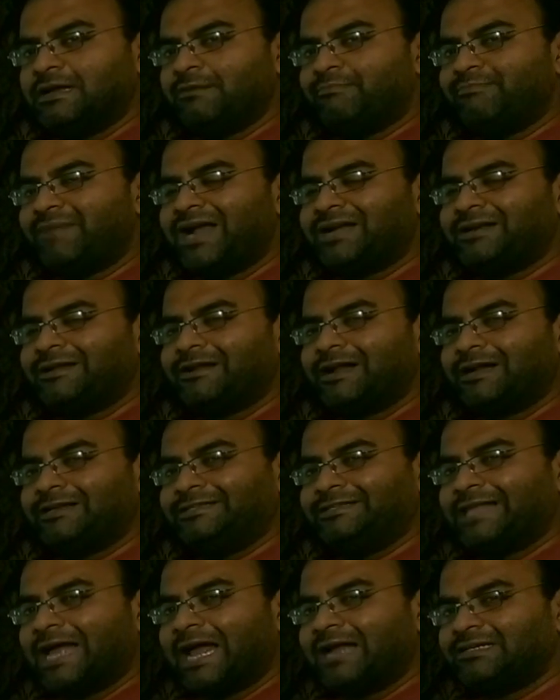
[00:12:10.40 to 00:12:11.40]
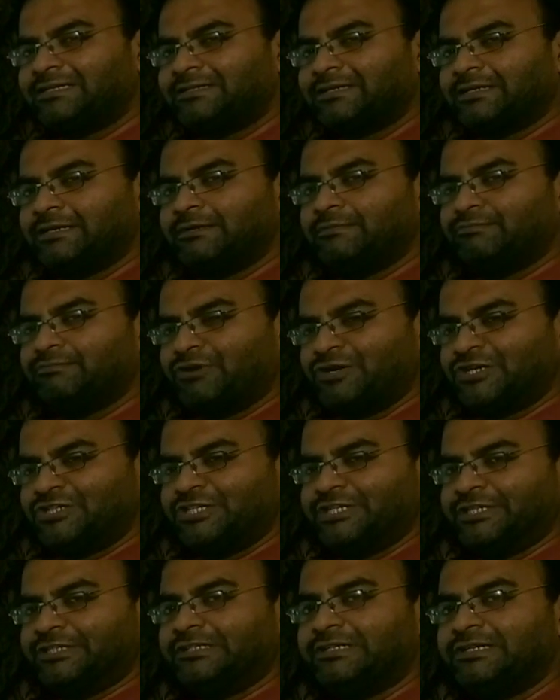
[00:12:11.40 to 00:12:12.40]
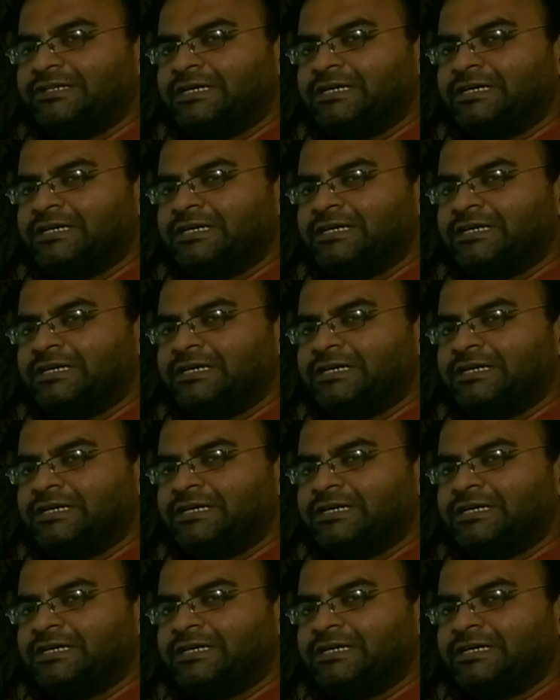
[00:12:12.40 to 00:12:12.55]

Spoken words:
matter at that pressure,